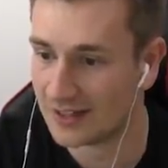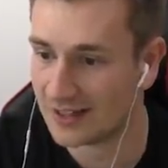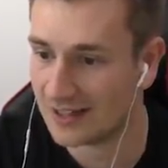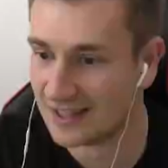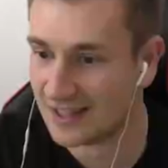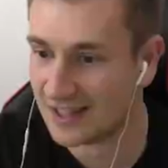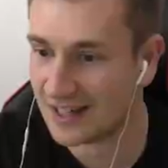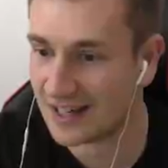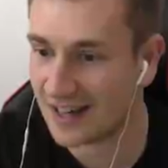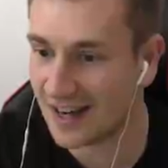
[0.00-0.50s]

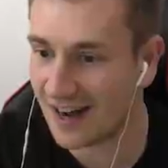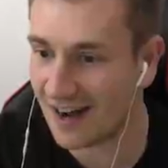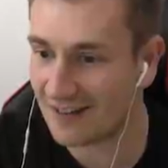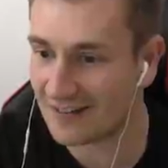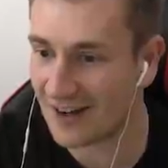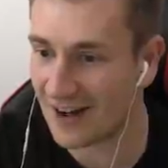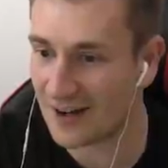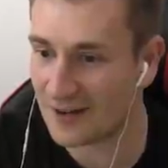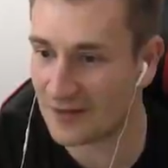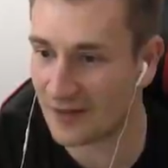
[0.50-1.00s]
That's good dick.
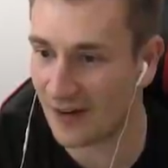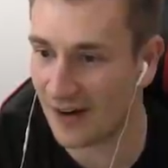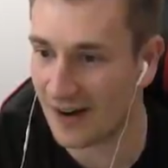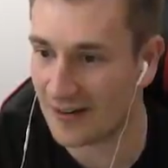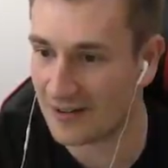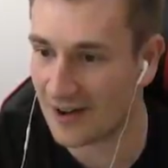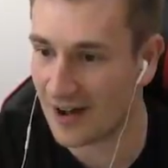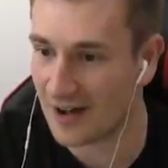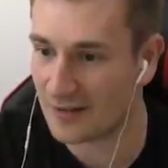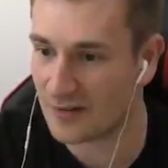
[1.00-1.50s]
I'm going for it. I'm
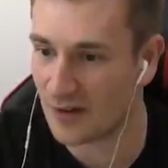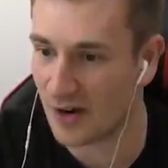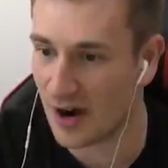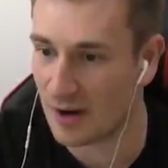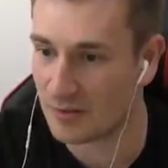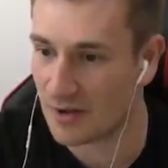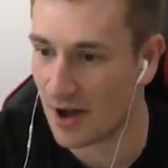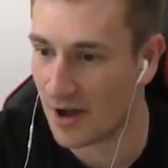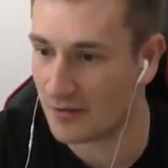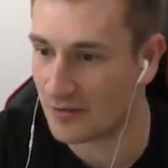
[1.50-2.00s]
going for it.
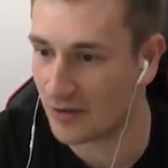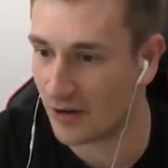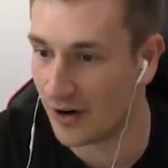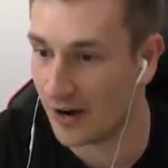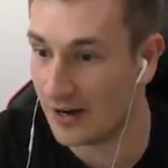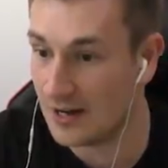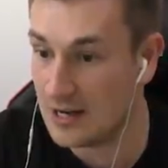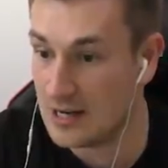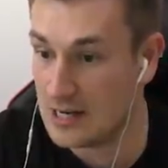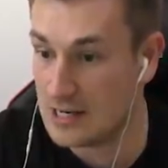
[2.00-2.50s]
That's I'm going good,
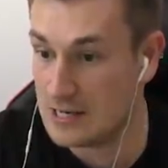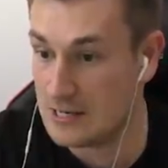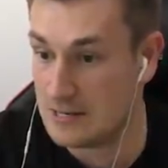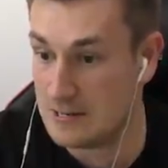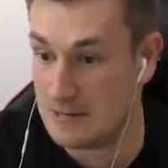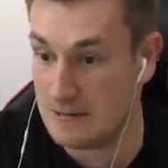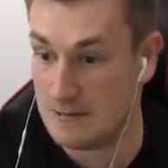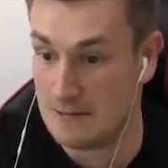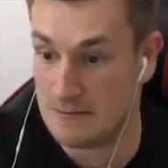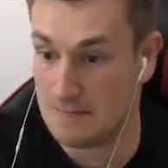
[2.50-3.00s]
for it. That's
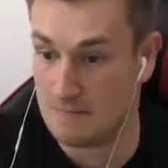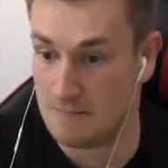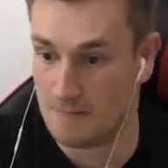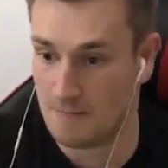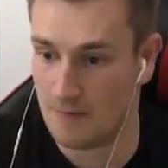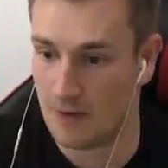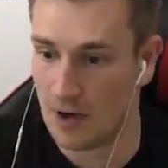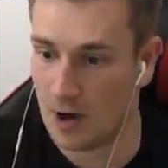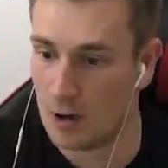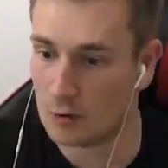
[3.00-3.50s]
good dick.
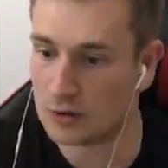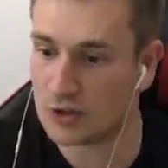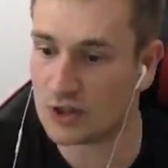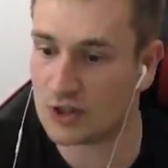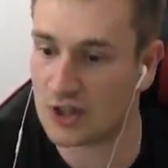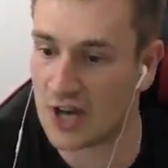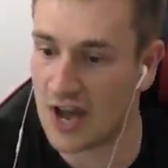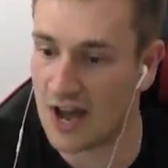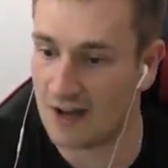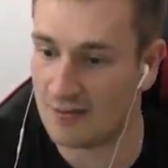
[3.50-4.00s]
Oh,
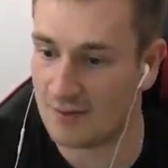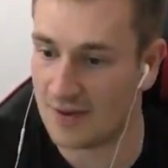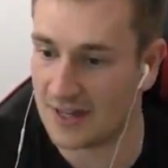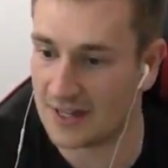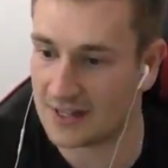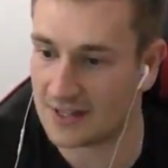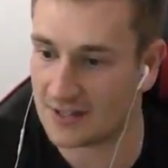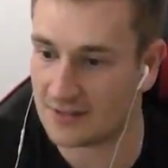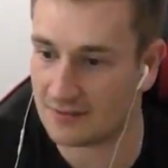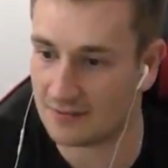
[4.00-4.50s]
shit. Joe!
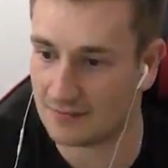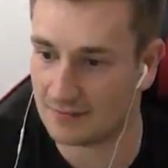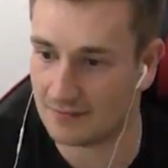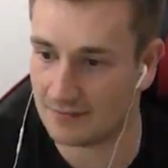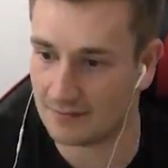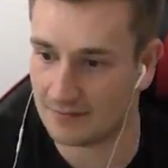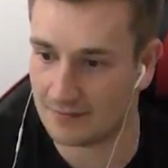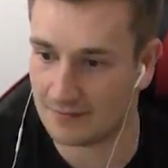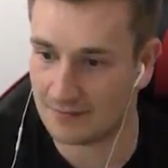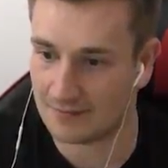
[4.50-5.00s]

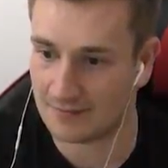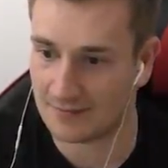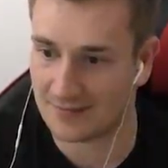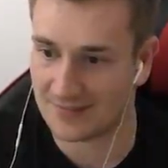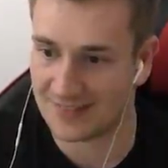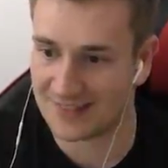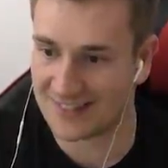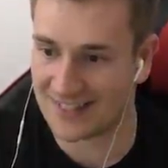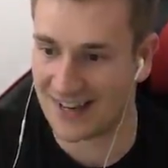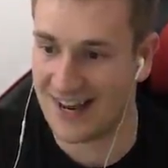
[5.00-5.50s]

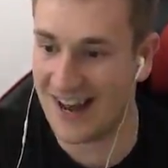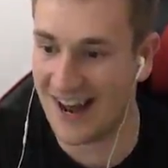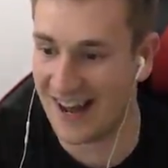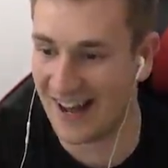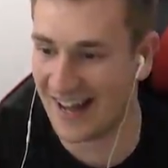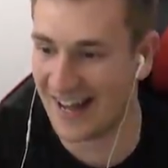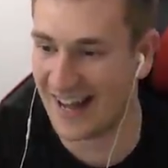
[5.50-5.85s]
Oh!